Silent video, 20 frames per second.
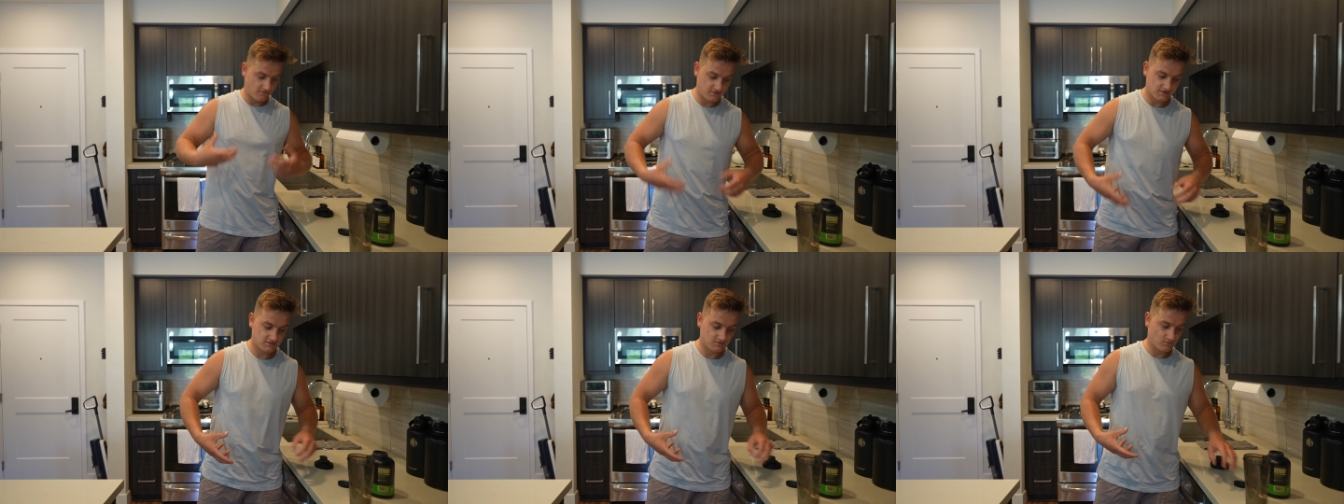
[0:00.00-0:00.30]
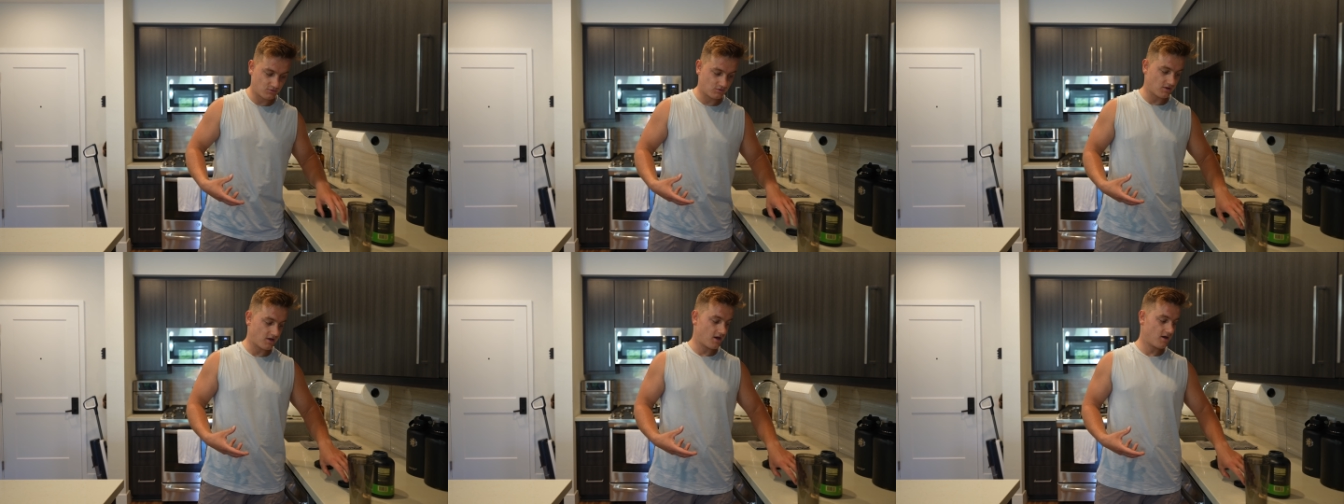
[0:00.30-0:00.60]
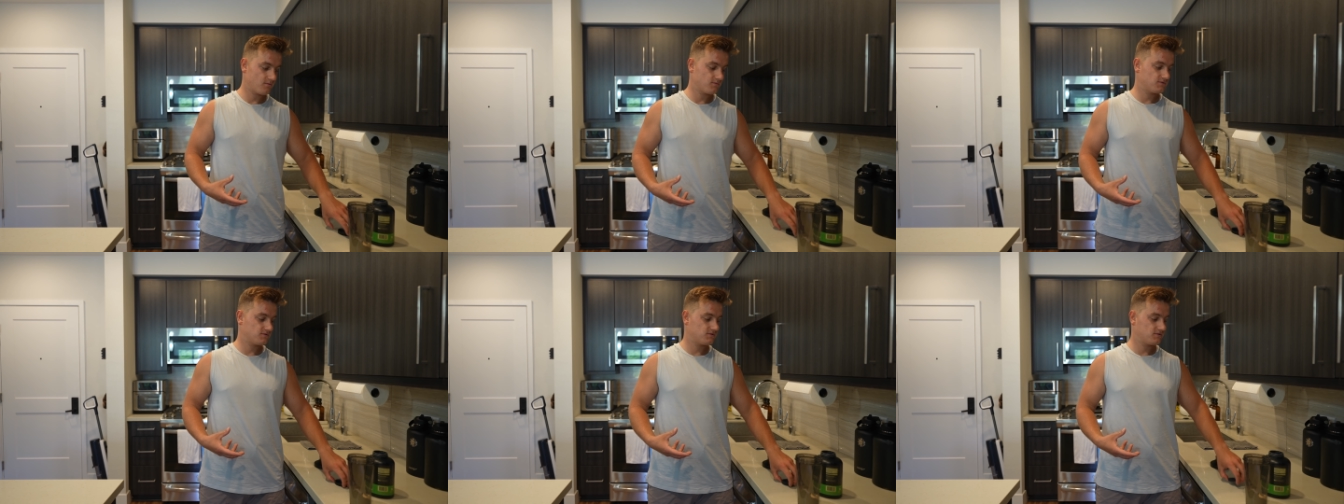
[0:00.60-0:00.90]
visible
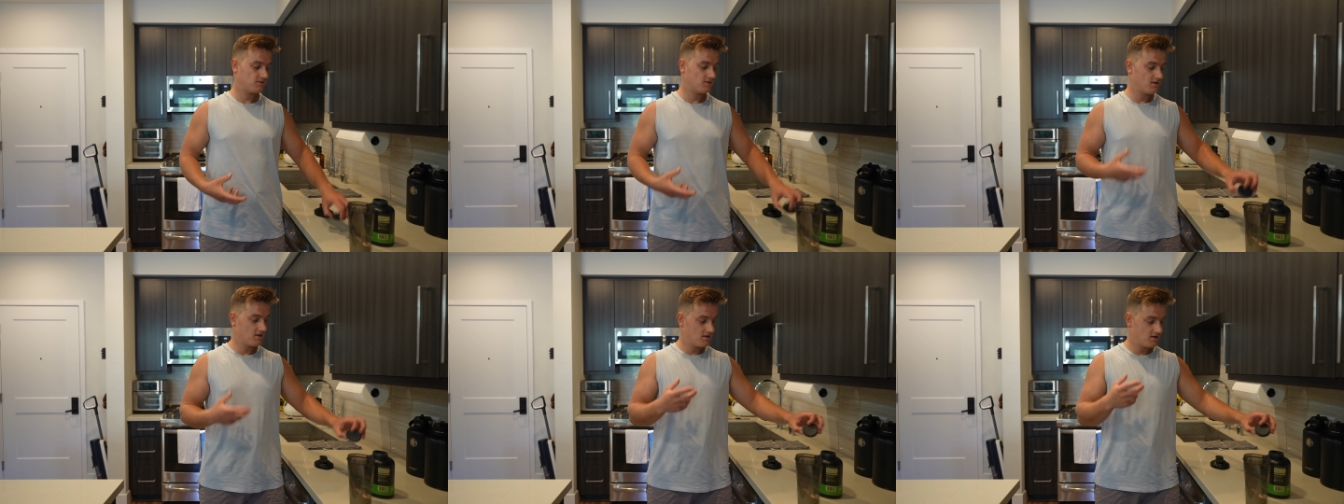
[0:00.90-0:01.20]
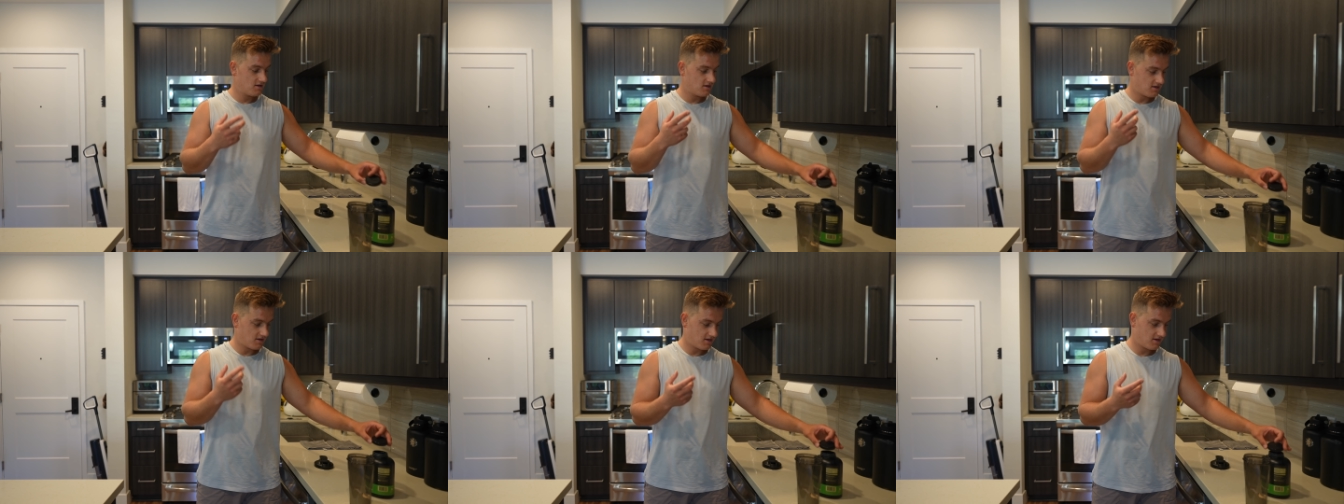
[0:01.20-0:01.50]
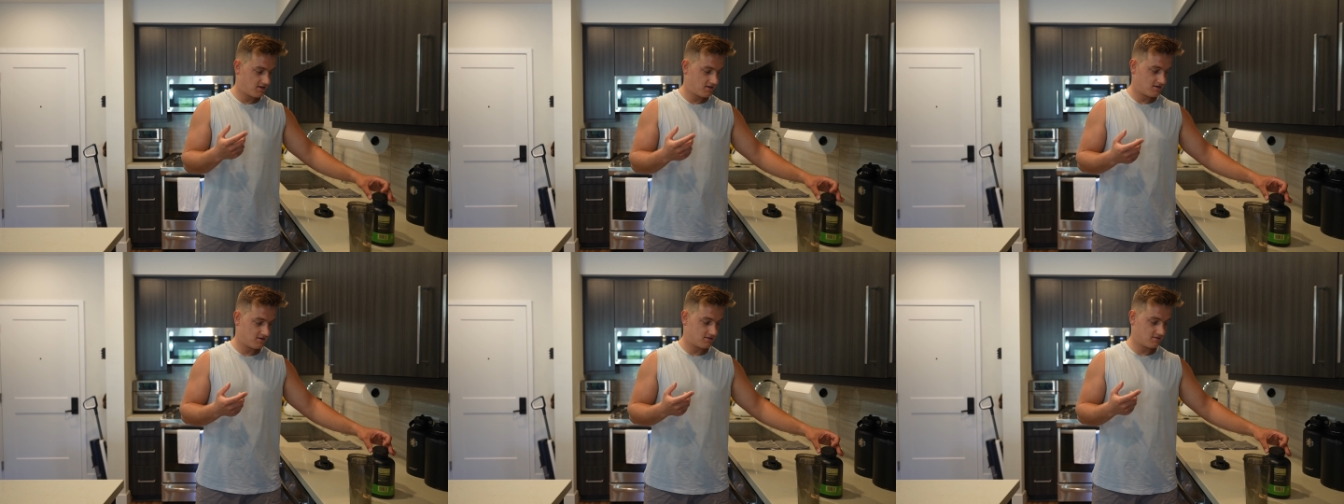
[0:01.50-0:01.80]
abs
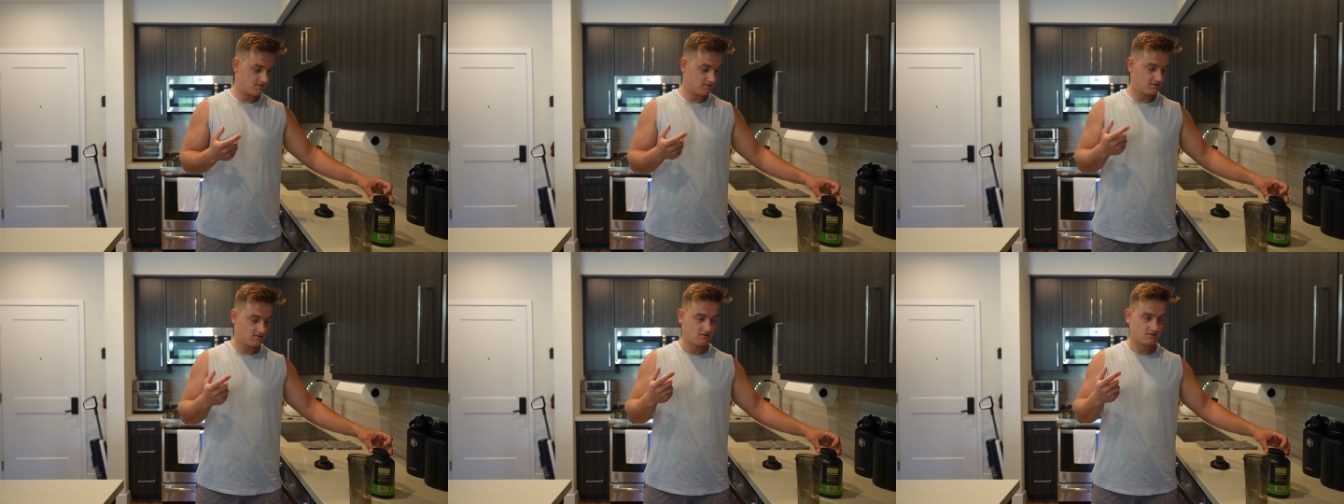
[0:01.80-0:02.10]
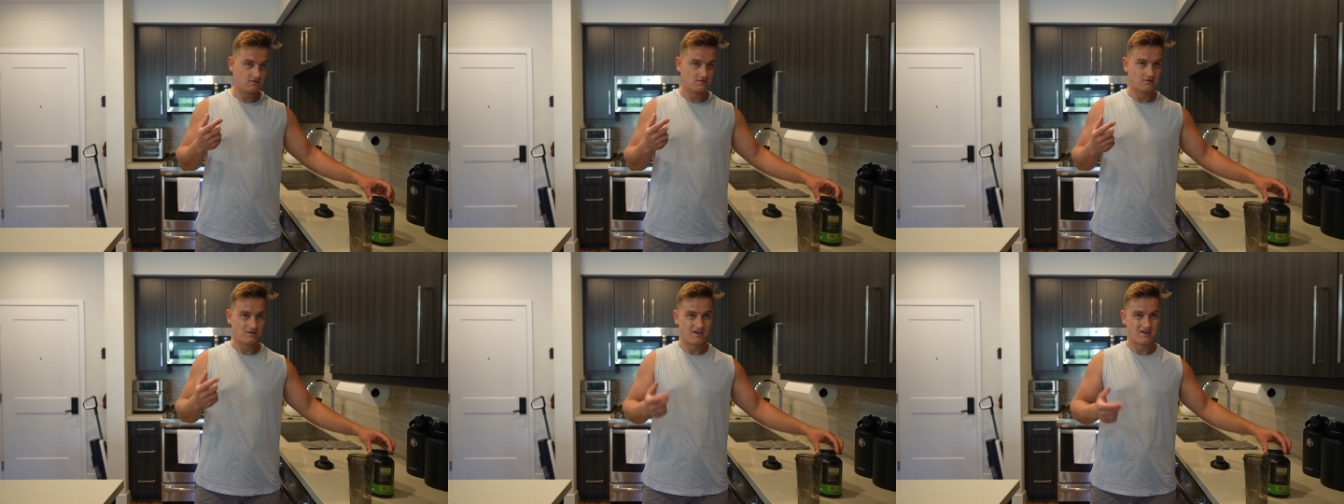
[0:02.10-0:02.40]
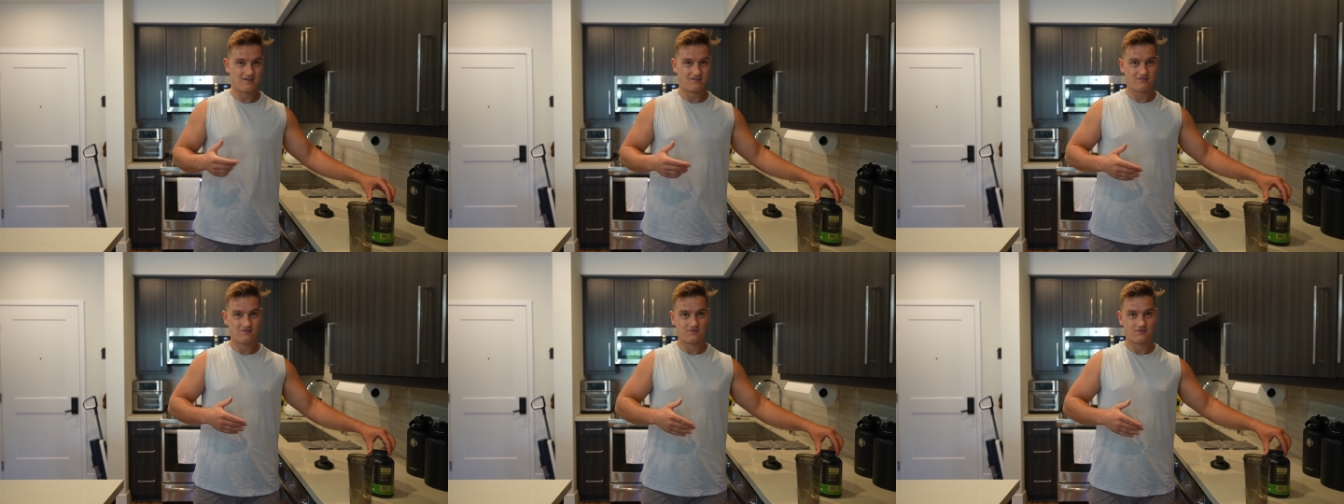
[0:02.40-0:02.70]
and
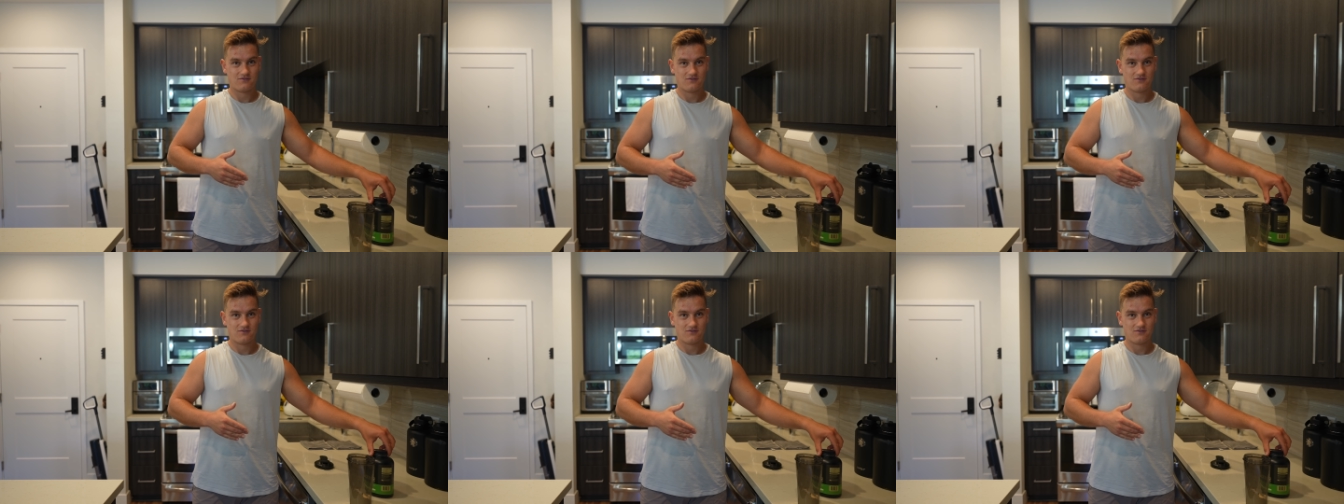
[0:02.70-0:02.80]
have